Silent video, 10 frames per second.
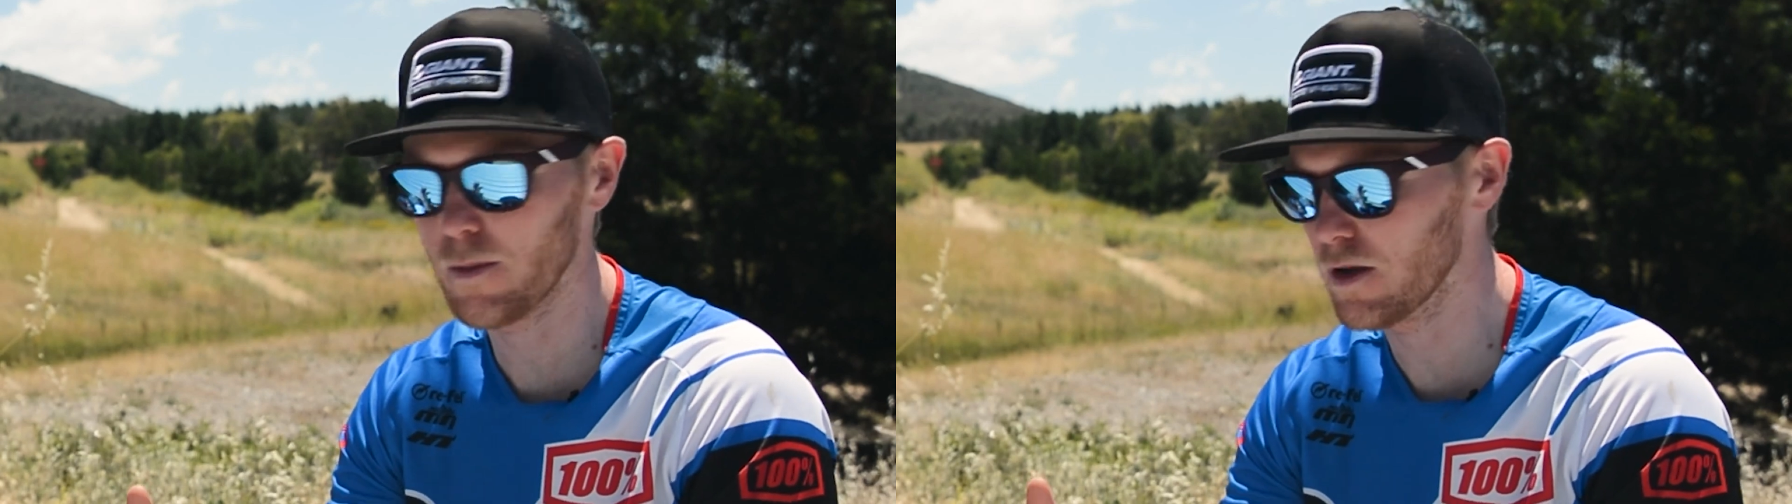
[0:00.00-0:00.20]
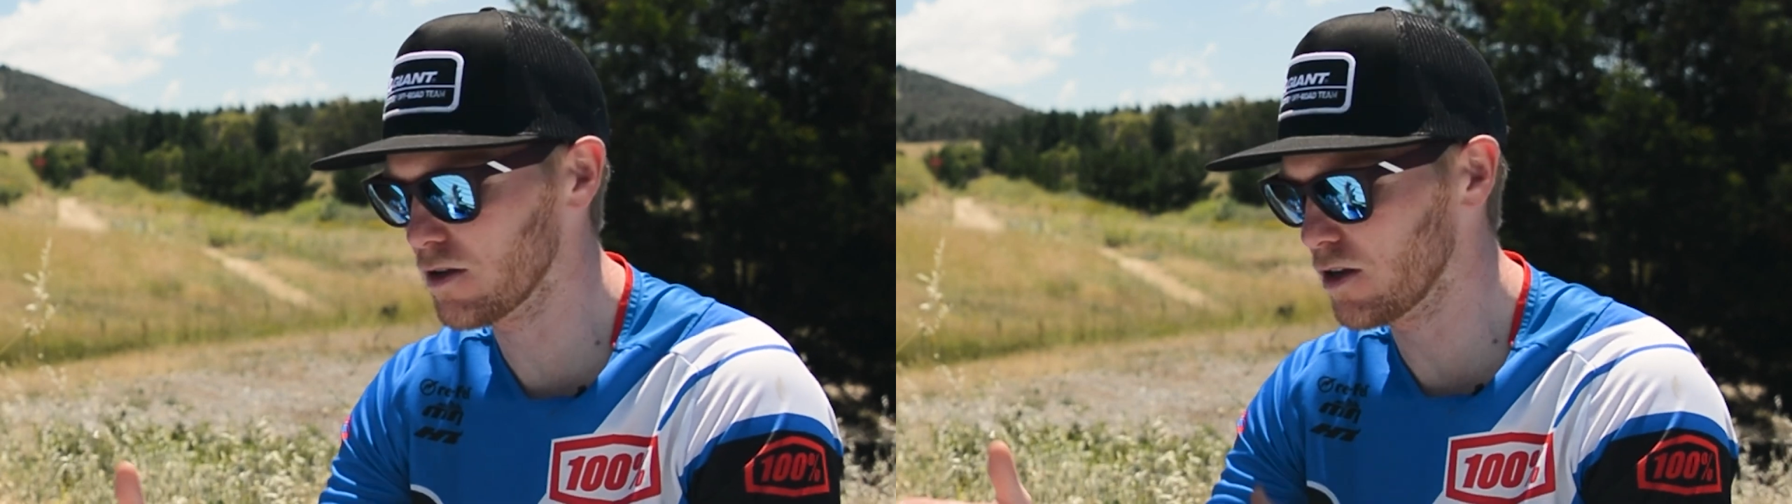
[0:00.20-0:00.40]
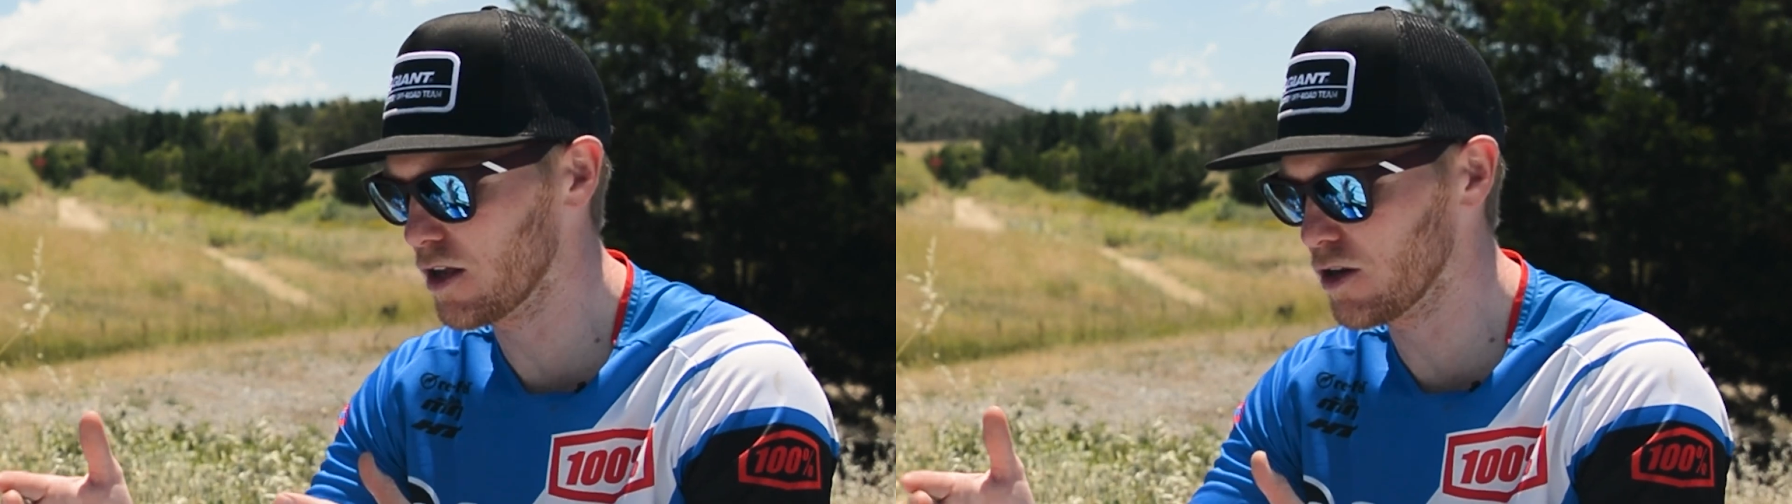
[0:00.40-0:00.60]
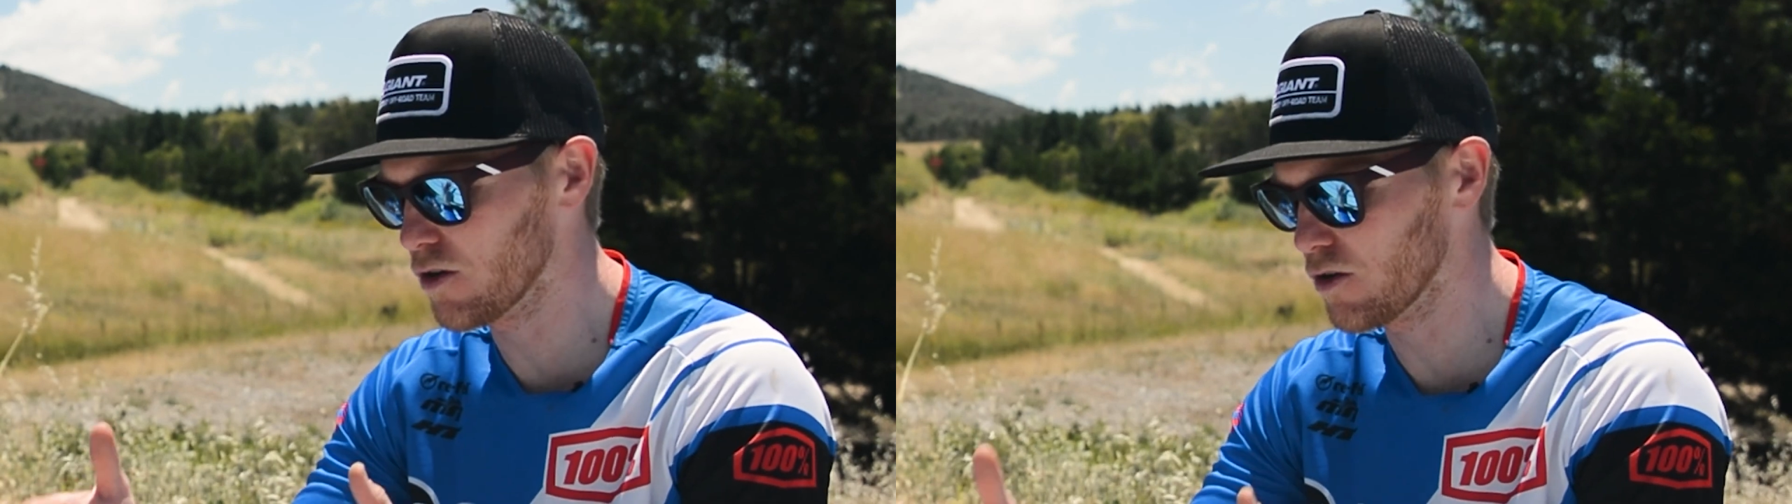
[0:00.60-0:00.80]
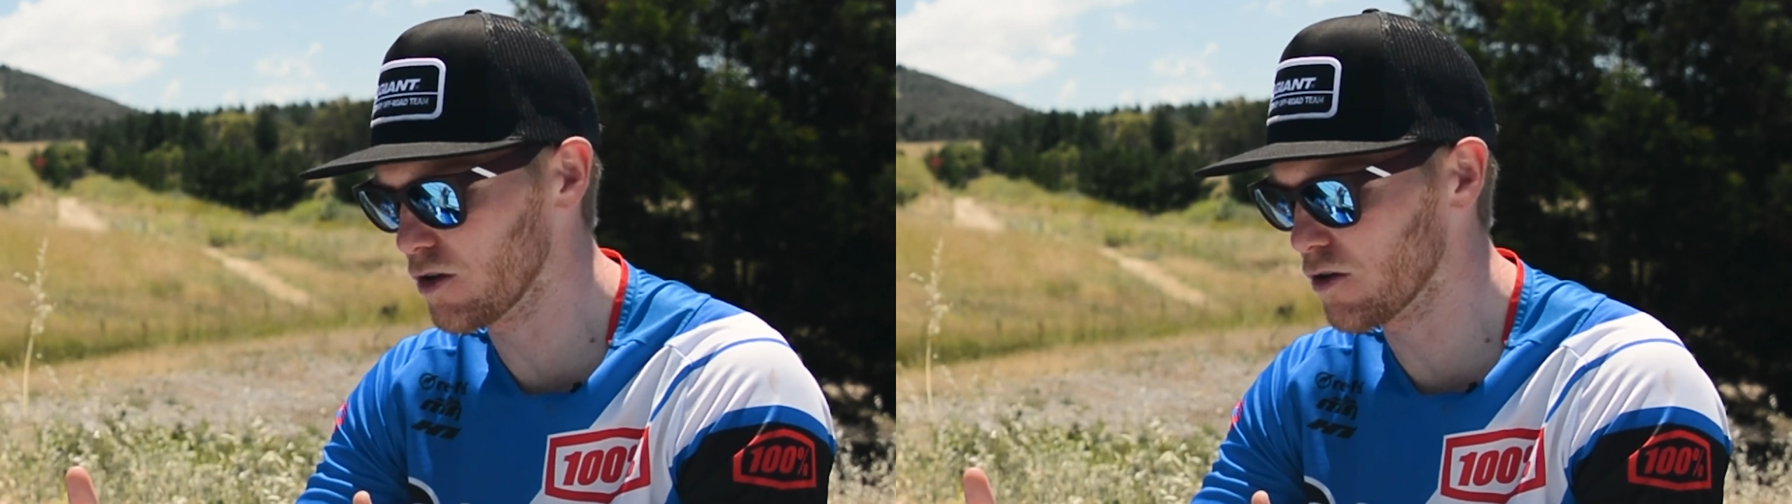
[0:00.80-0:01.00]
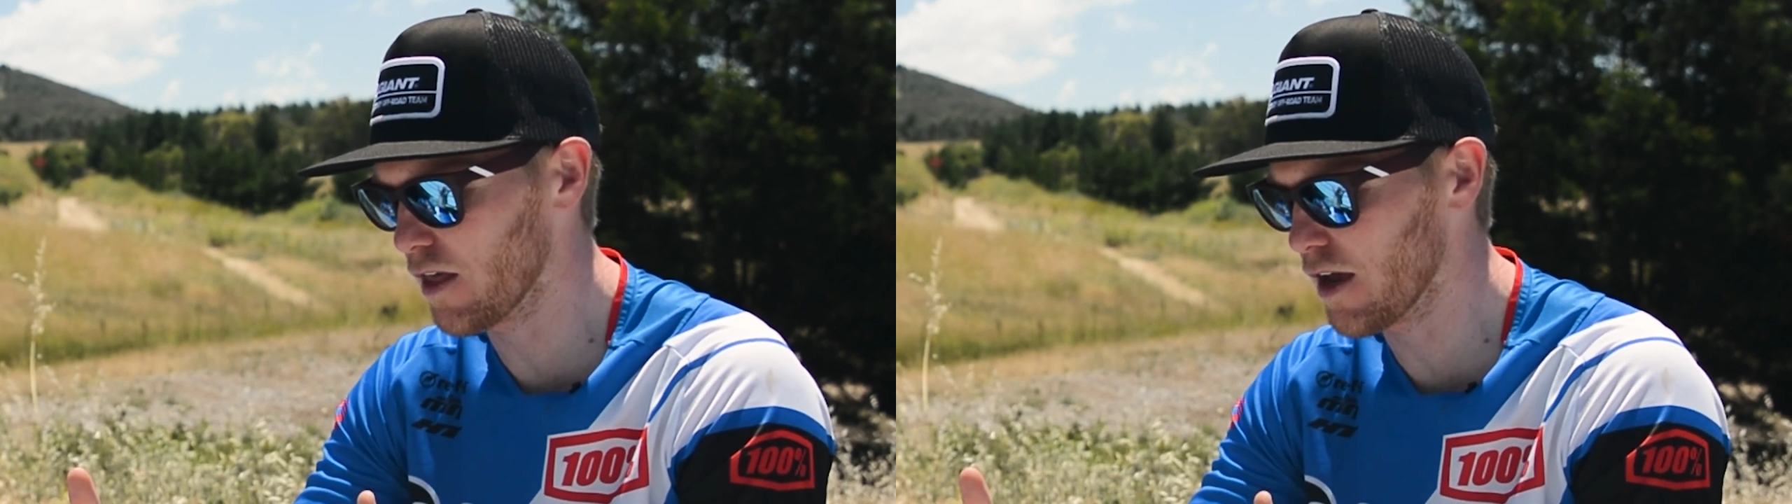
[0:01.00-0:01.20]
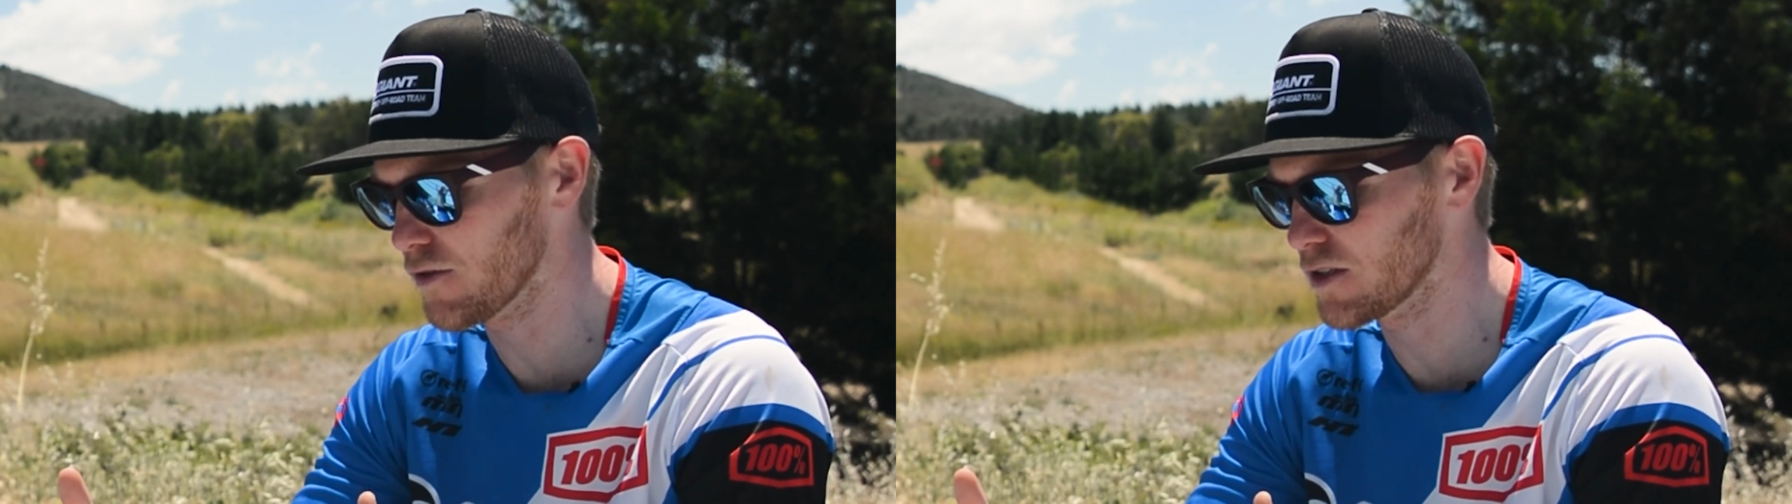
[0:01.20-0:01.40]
and you're there for